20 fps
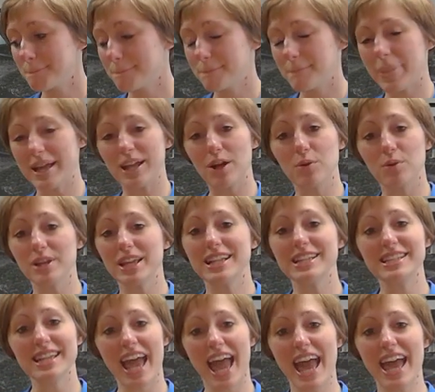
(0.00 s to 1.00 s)
But only
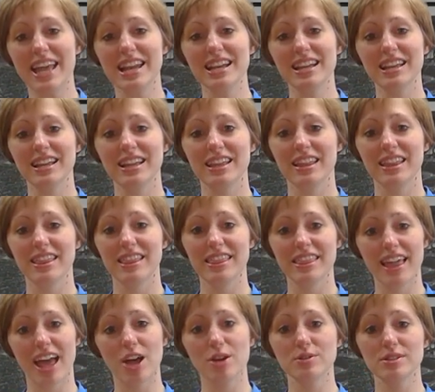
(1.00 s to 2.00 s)

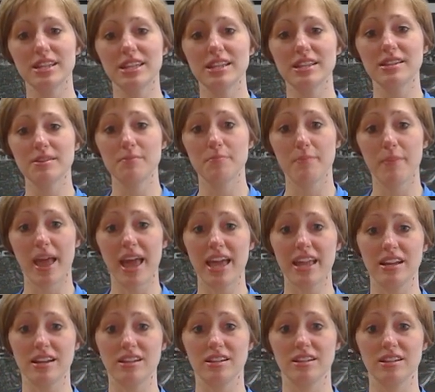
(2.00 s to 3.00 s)
10,000
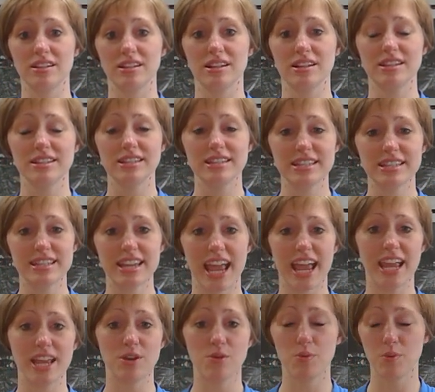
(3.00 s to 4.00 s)
men
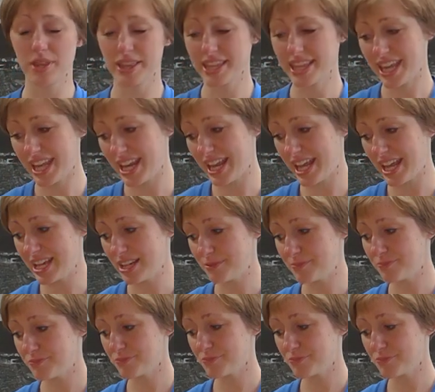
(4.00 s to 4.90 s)
stayed with Gideon.